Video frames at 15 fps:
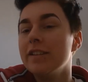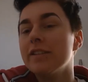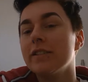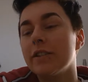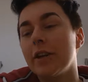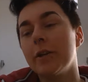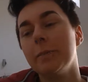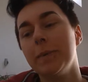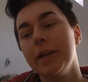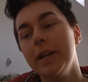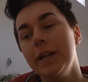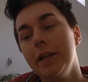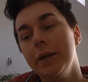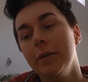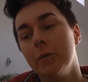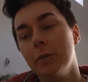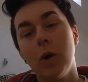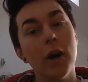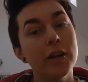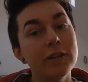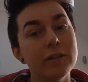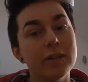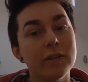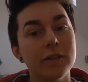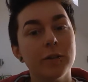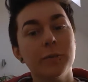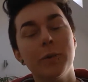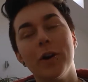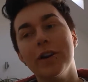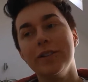isn't going to be what I used to do,
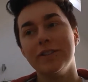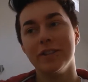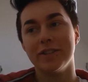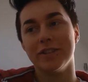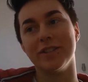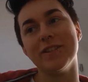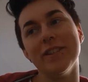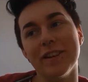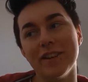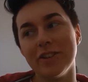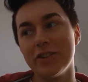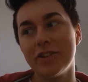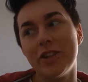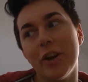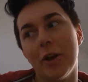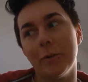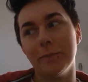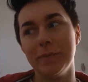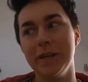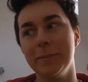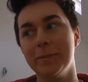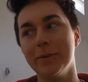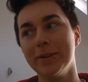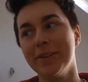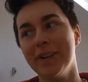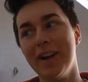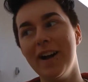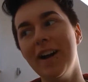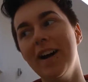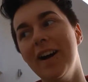where I used to just like shit on people,
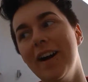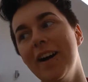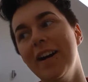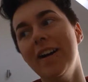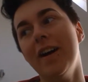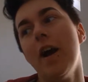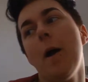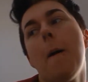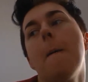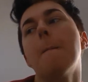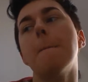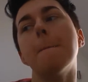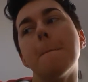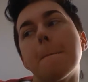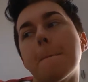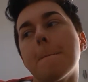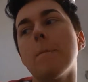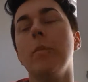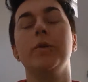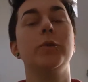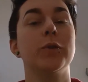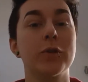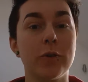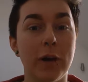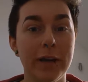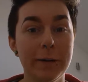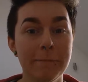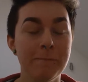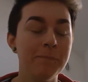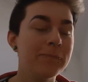which was
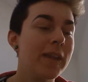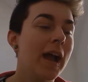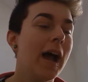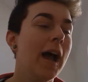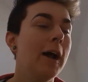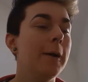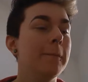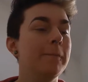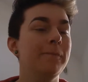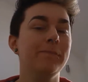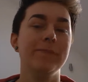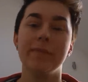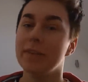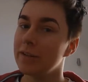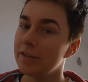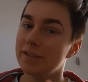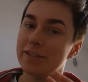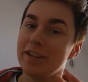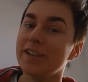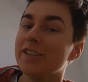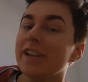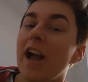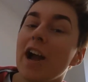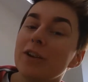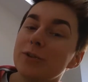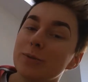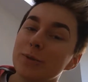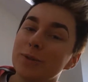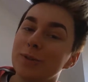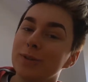great. Today's like
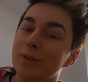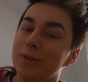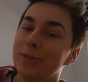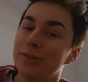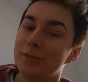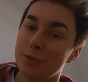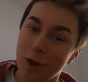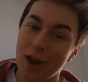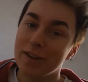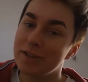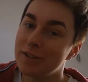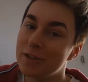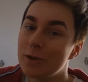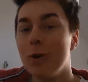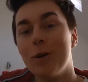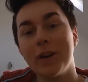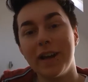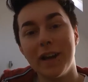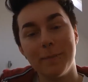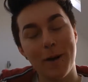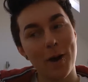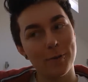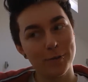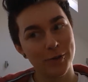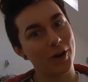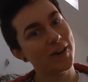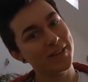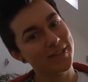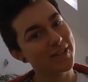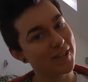actual trans talking about
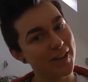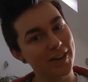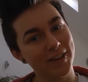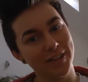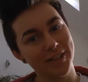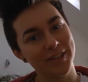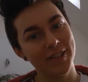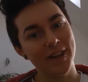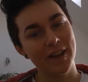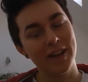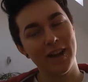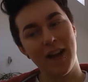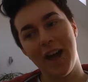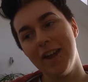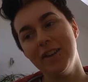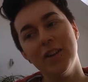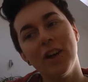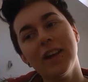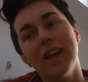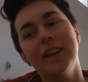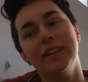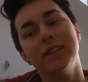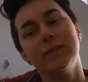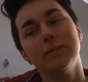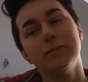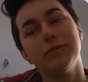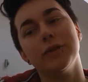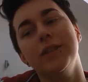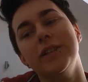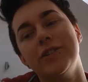trans things and not like
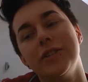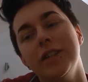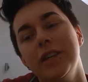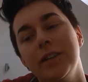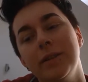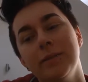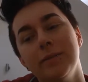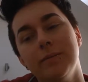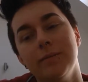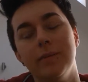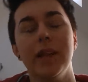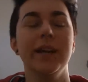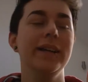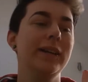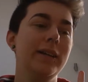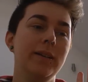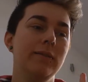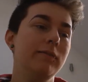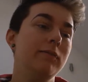preachy. Like,